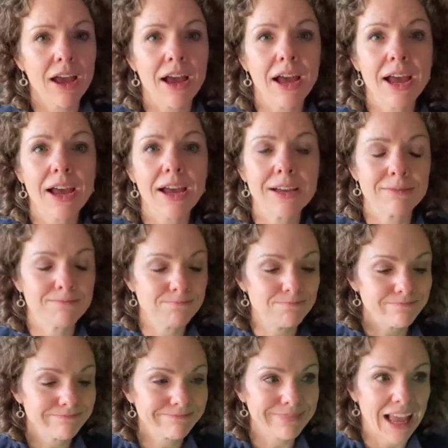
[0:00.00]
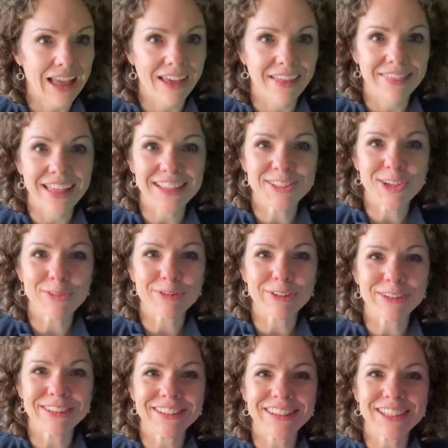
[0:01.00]
That's it
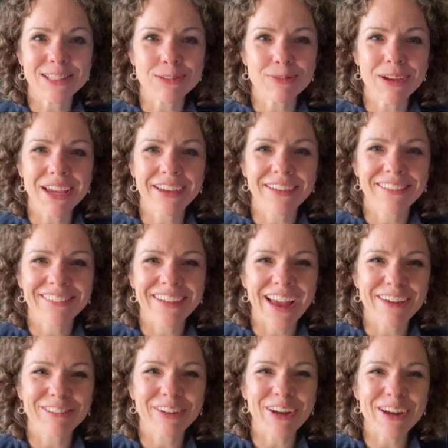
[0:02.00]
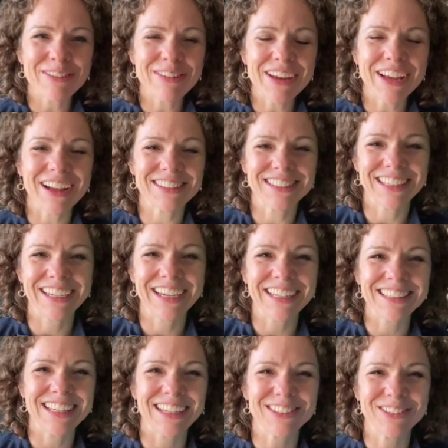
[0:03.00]
for this week. Have a great week. I'll see you
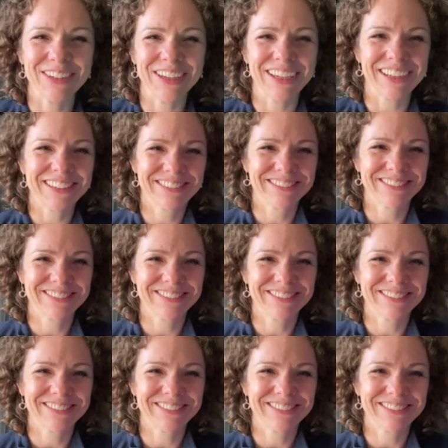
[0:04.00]
guys next week.